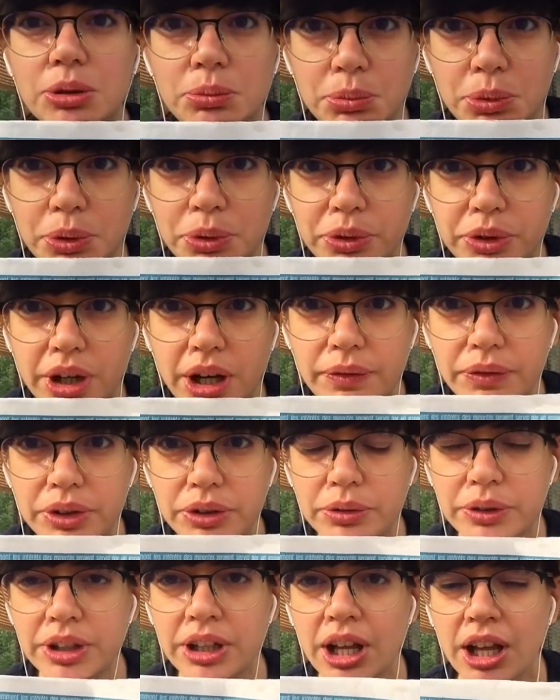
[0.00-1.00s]
most
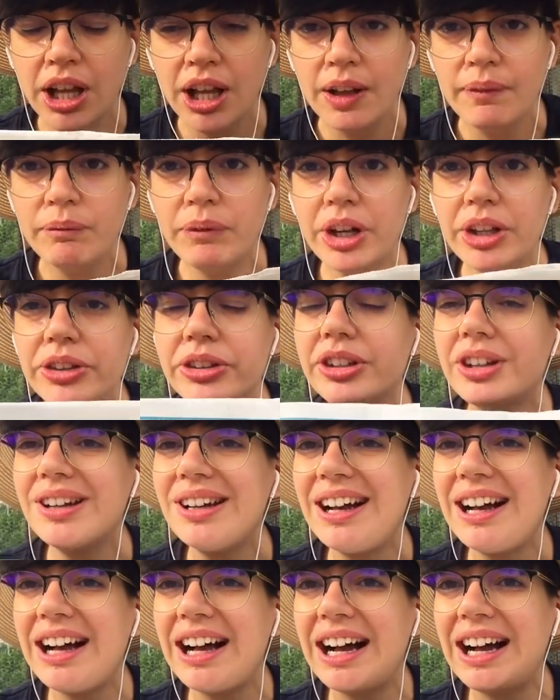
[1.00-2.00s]
obvious one, but
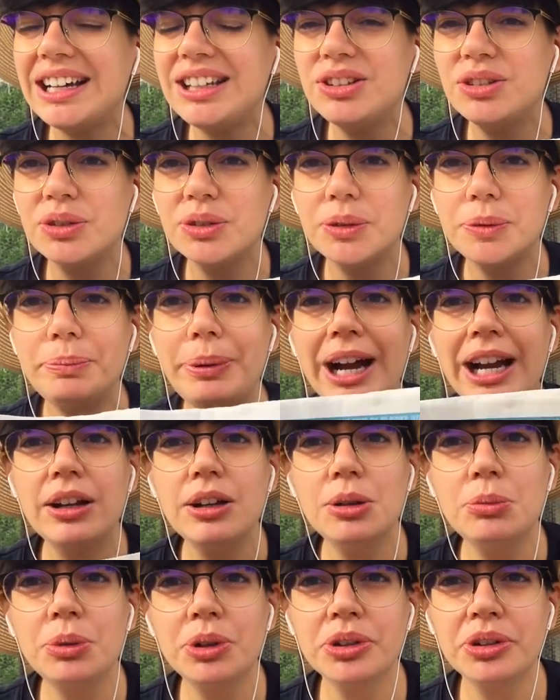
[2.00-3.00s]
I don't buy
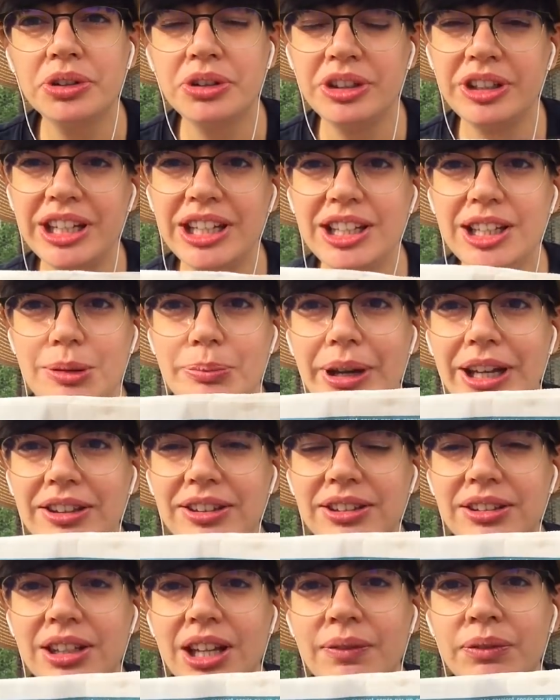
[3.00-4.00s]
Le Monde on a daily basis.